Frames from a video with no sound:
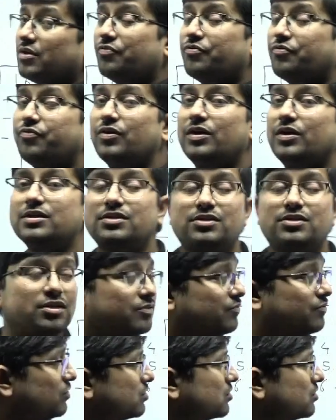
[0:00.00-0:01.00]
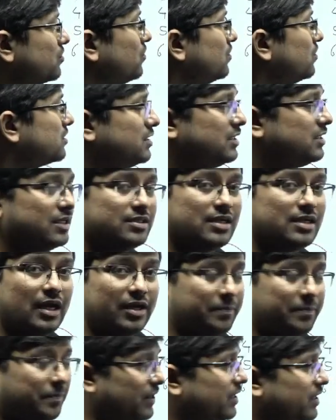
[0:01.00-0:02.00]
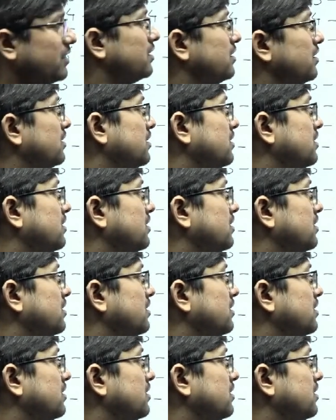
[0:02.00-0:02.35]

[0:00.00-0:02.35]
the first run was scored. See, it